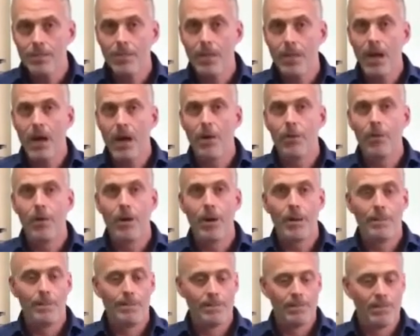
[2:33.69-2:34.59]
power
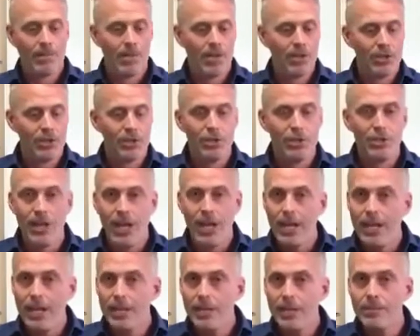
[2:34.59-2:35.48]
up a
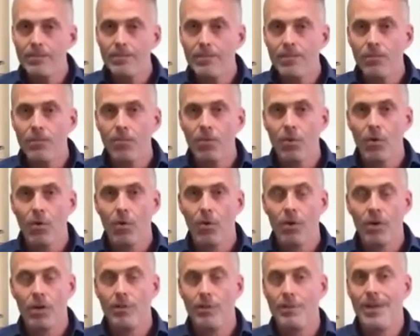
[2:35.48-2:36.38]
shed,
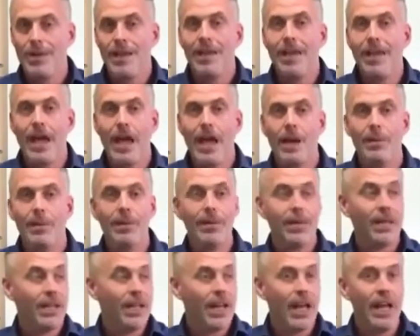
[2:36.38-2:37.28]
or it could be a
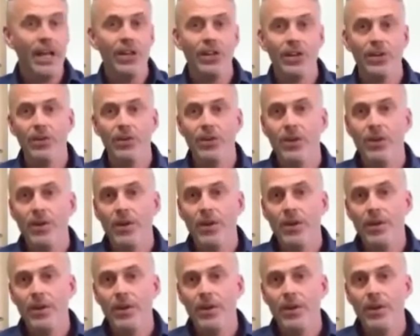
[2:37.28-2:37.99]
cabin like I do,